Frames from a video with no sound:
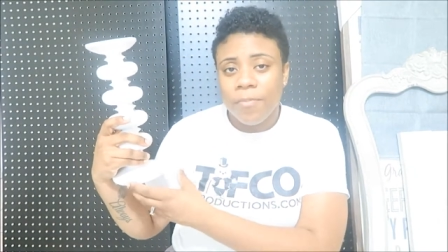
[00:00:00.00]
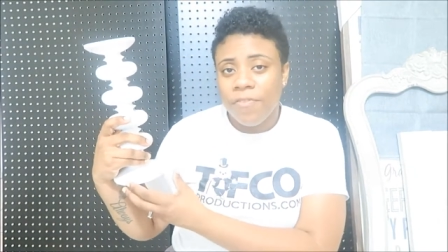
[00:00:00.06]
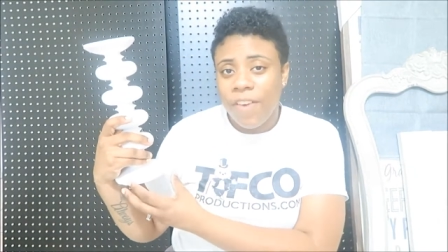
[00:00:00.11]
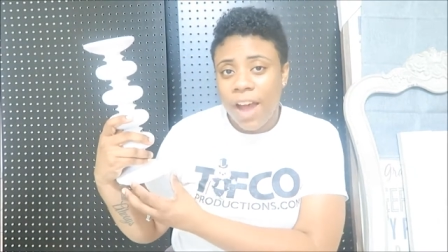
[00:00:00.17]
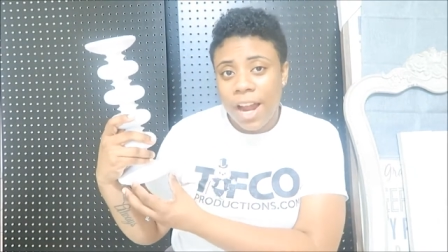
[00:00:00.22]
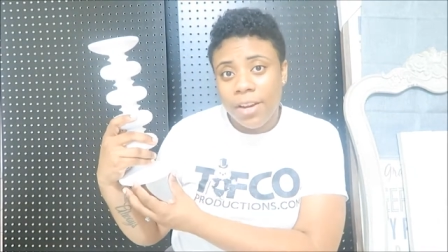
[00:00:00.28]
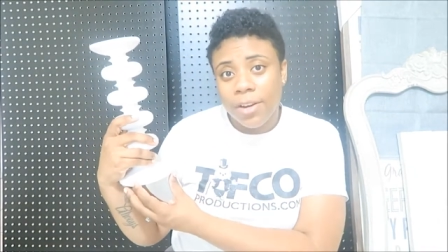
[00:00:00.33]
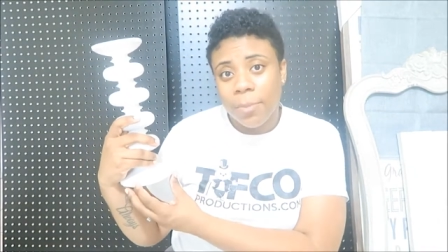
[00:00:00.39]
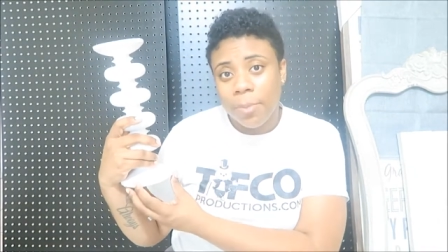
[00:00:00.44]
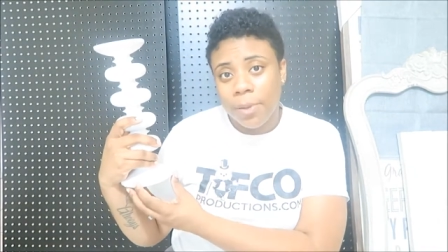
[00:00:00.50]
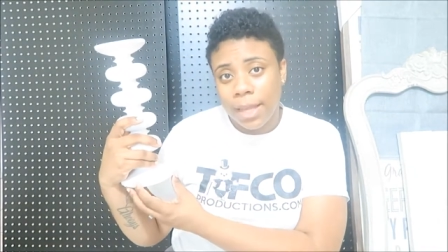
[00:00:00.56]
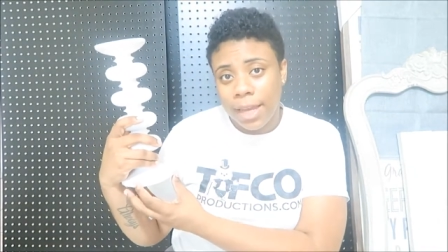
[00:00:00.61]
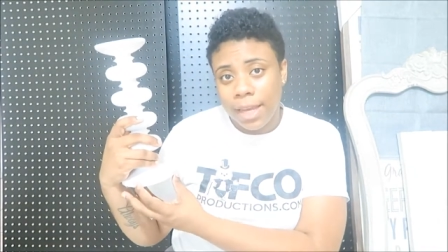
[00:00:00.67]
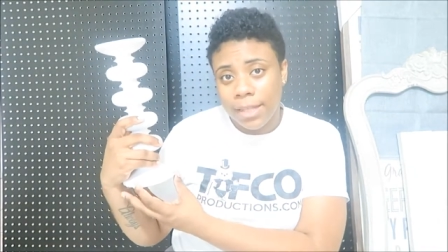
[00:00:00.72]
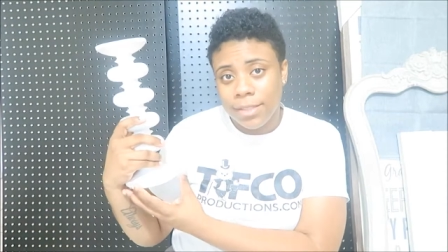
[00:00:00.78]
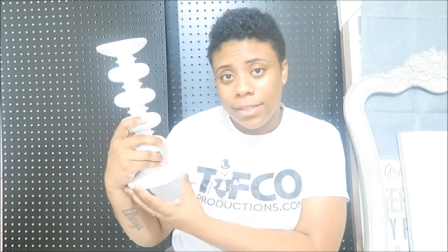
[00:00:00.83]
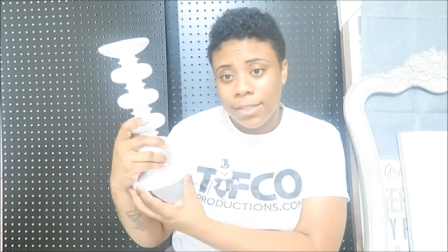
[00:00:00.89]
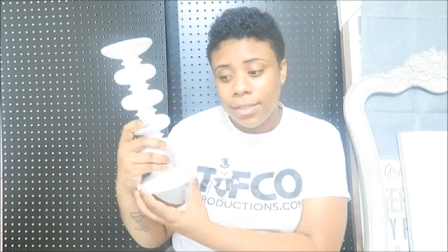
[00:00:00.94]

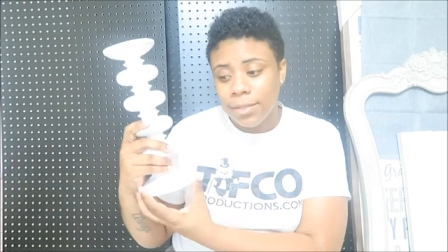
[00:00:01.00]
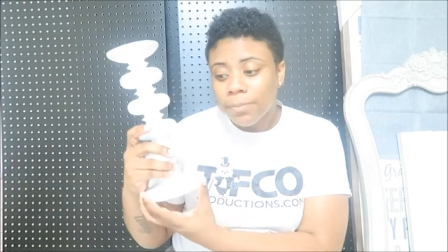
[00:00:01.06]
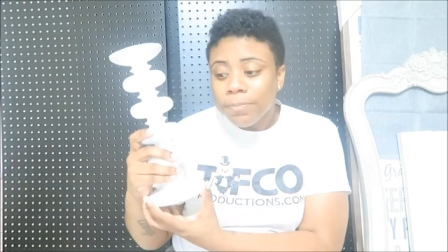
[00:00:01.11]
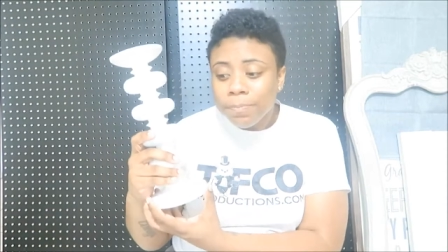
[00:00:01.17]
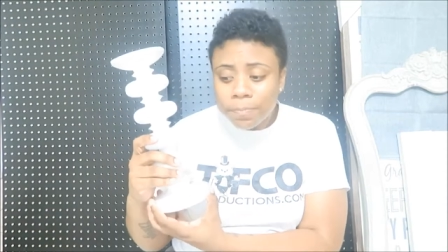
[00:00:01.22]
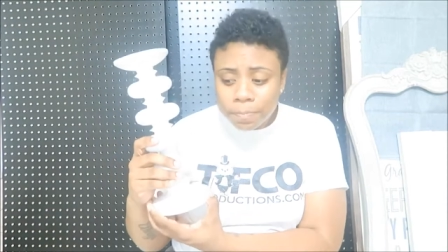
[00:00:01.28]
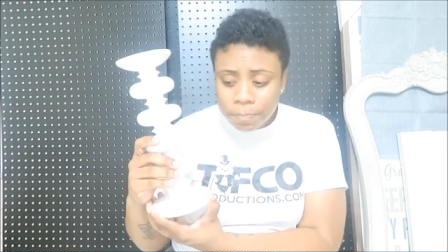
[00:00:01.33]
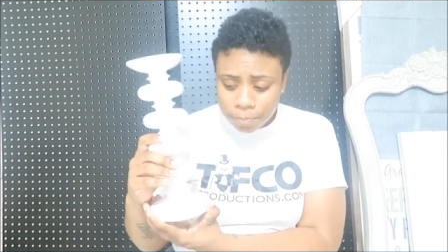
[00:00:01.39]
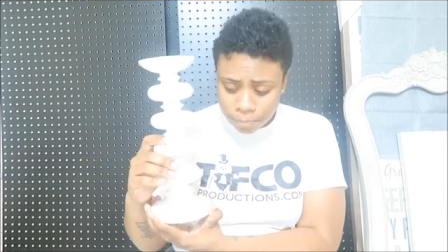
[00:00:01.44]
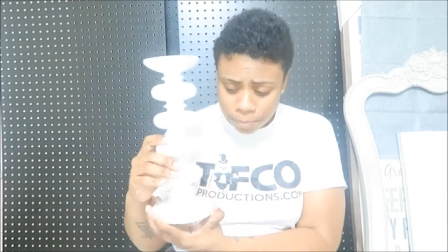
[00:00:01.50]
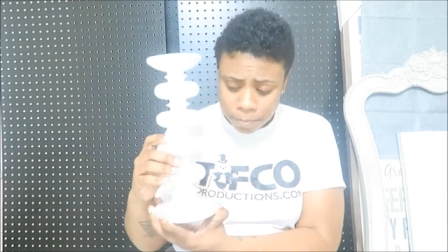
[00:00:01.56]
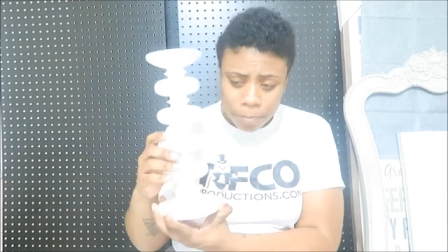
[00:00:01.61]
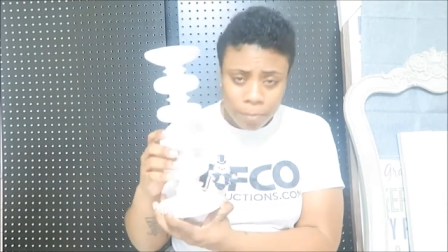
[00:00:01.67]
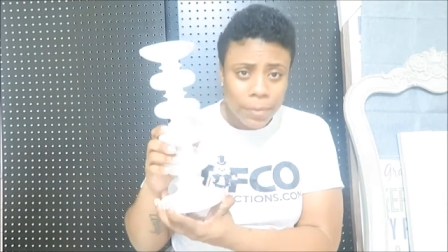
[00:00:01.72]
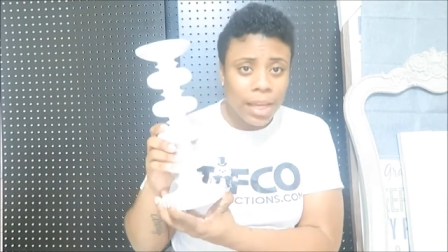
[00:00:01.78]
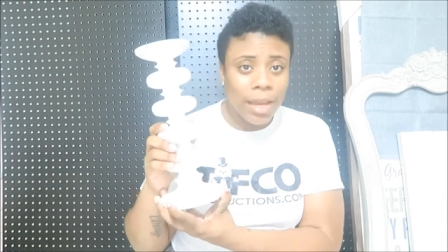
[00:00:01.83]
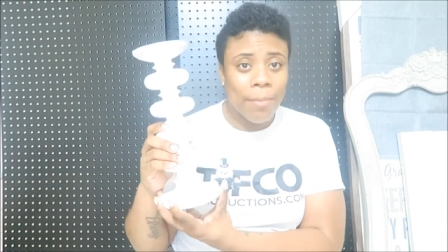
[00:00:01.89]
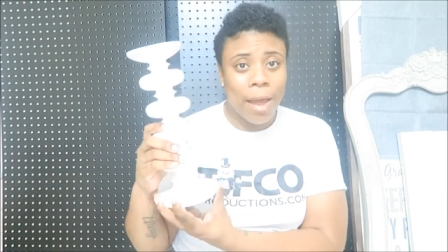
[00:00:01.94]
fireplace
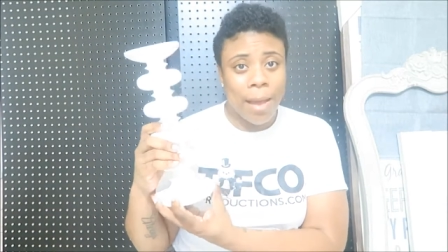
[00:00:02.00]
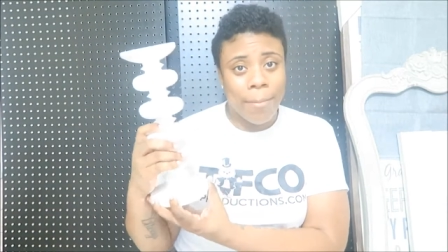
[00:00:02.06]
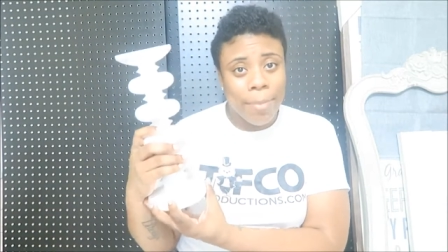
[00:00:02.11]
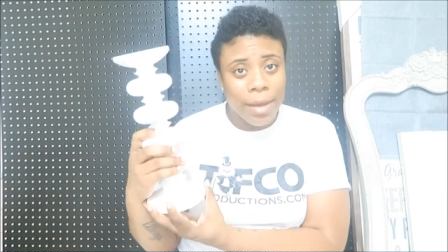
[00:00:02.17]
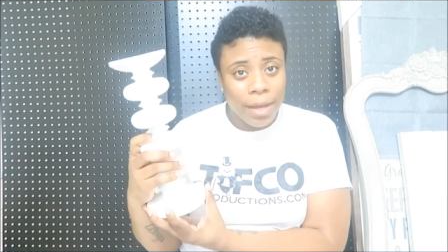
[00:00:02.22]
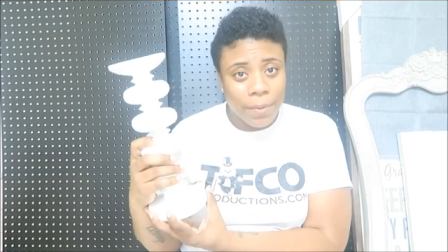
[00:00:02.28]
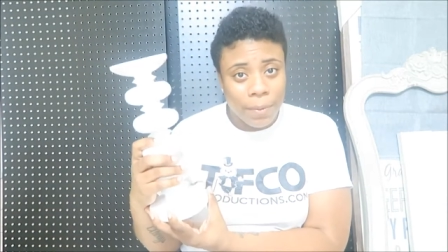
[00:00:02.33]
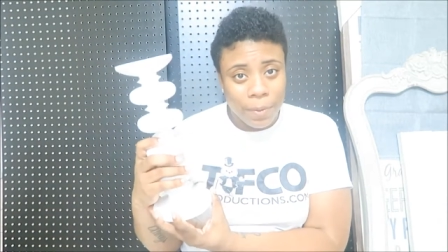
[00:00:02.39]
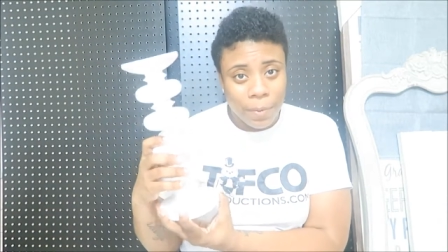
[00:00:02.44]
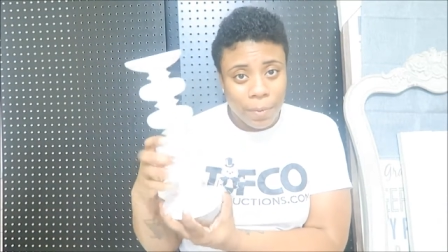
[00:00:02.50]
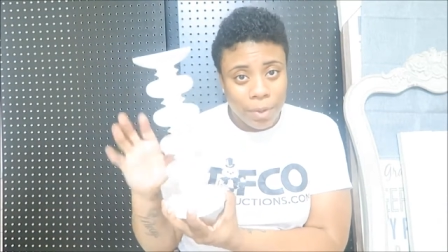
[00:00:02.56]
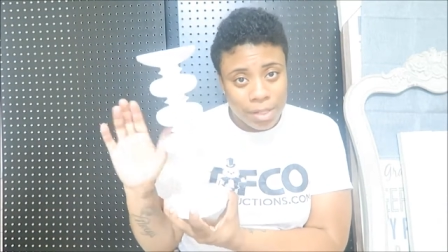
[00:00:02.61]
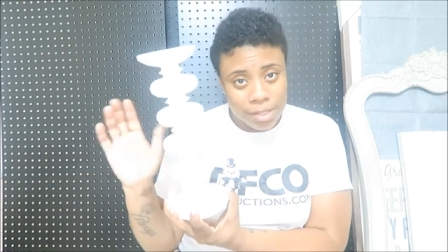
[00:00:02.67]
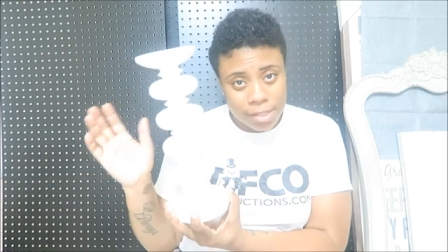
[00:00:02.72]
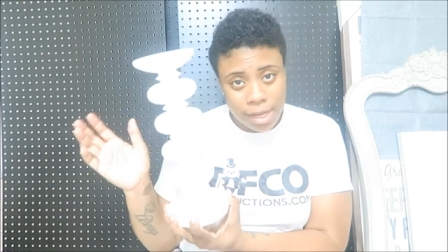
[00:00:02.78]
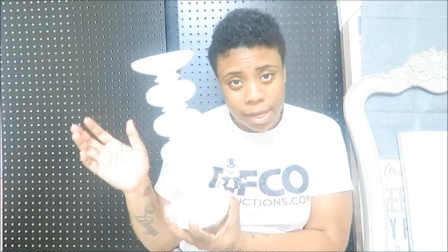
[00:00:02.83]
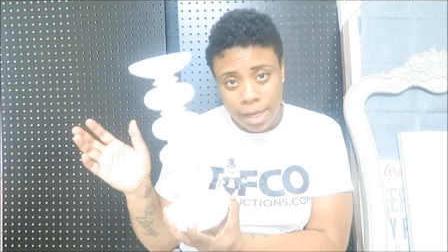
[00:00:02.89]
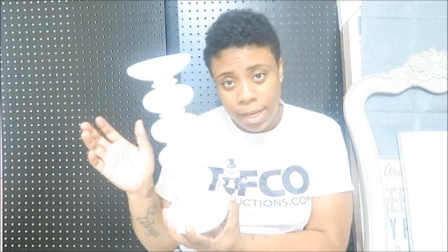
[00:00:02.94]
in my bedroom
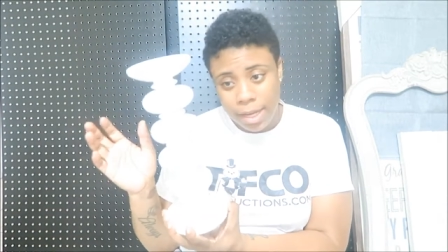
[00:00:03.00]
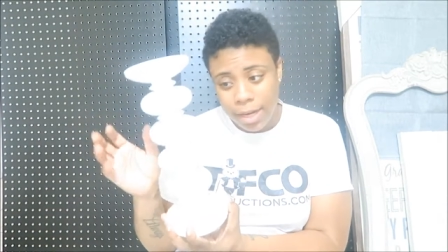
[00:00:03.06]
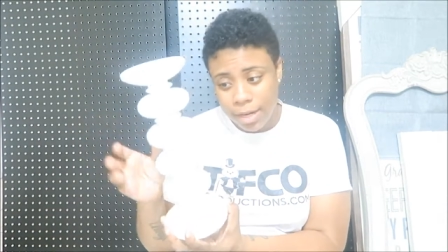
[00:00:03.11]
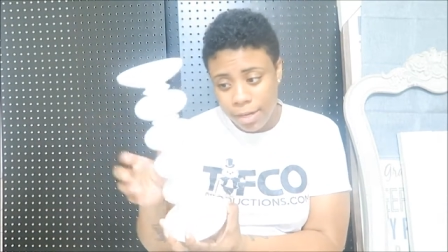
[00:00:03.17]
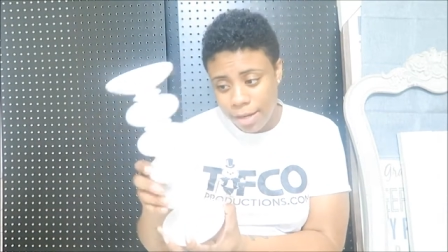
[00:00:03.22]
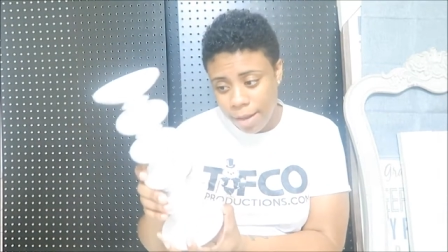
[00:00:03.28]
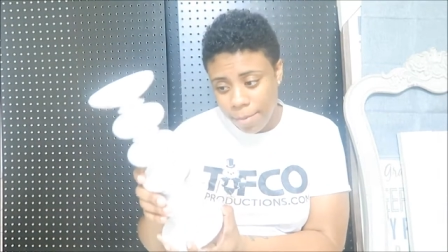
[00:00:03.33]
once I get it.